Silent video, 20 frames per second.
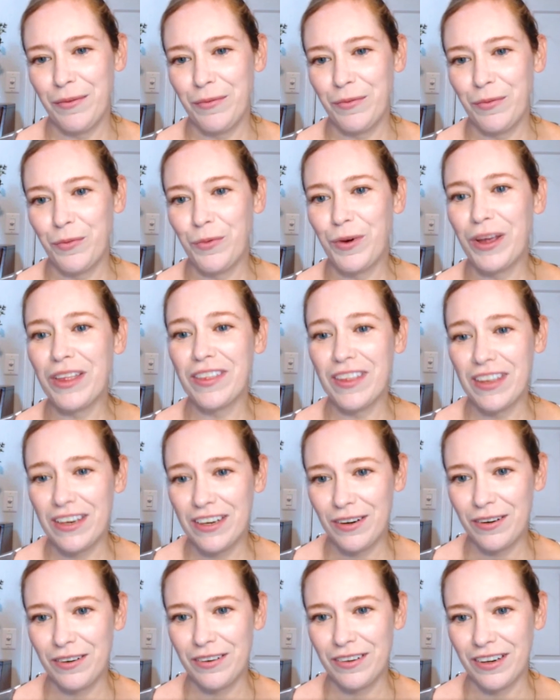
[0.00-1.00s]

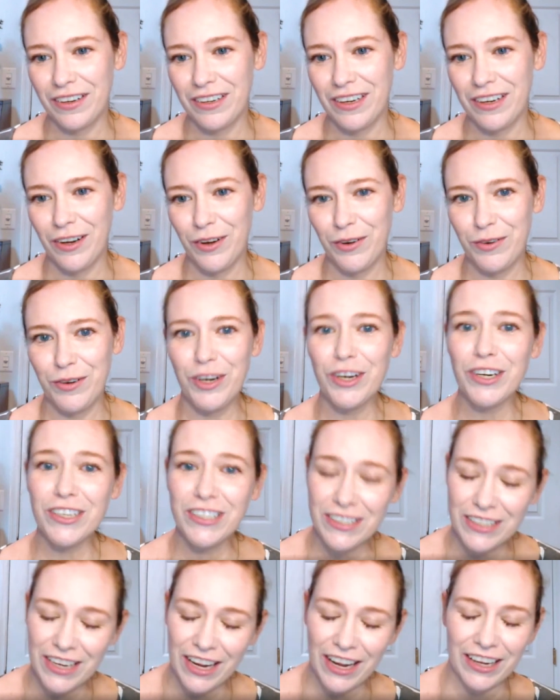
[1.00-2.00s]
within, nurse
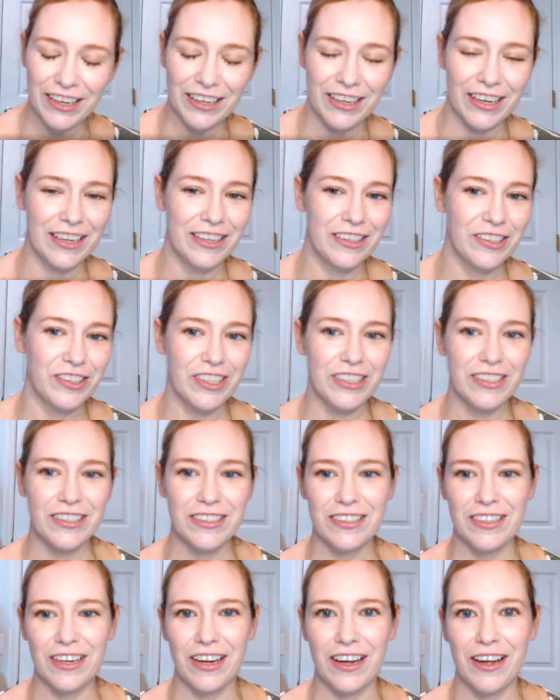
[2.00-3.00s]
tech and
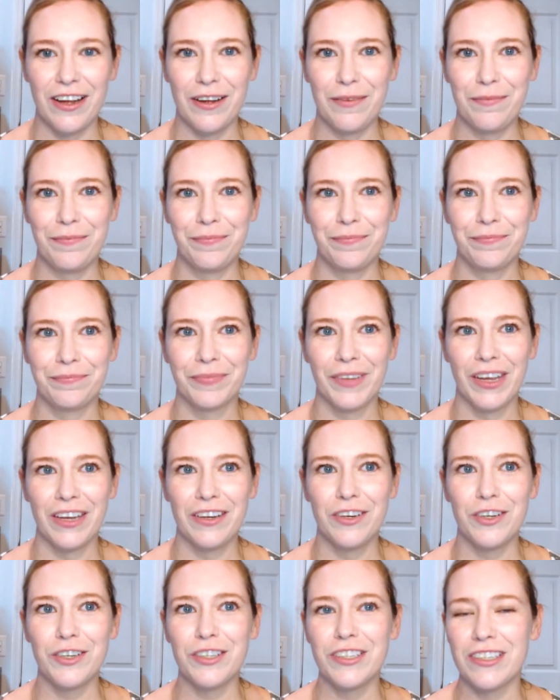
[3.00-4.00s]
just
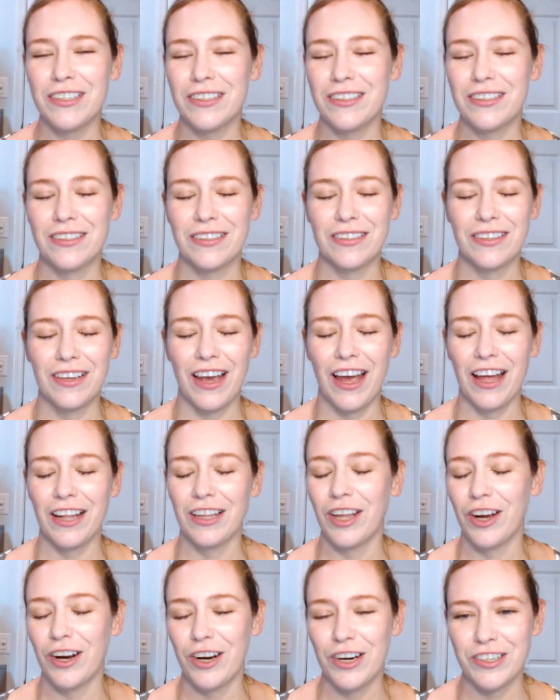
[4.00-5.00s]
nurses at
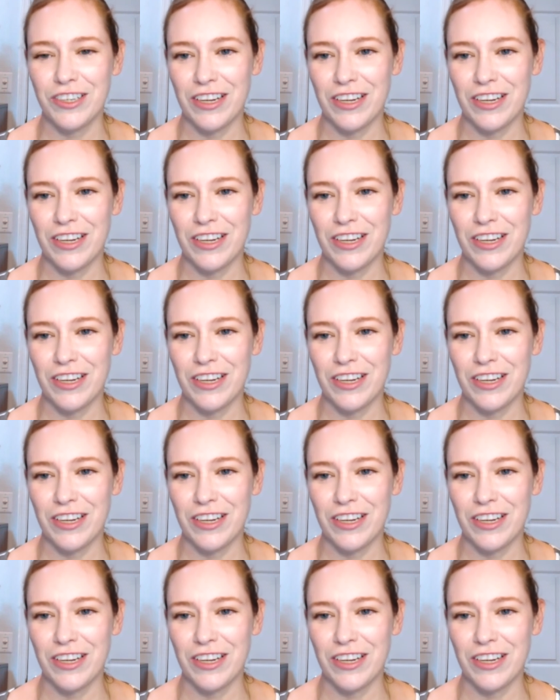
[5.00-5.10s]
large.